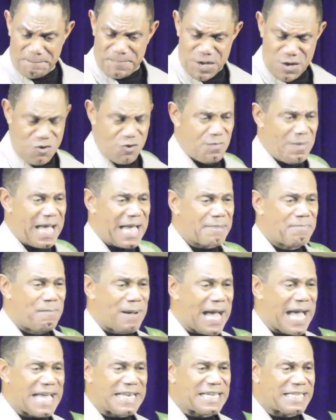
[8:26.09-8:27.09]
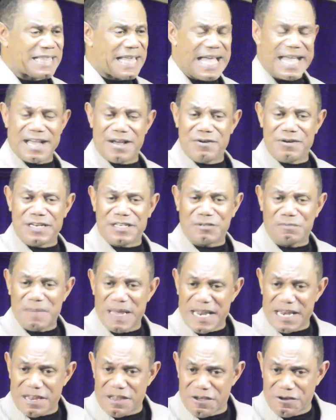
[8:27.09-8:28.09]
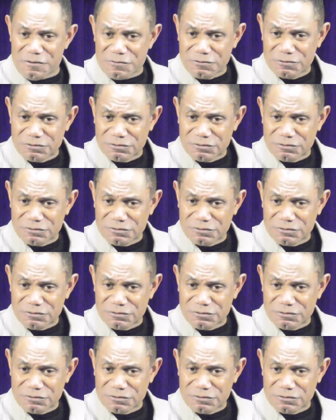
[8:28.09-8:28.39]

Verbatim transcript: boom, I can buy anything on this menu.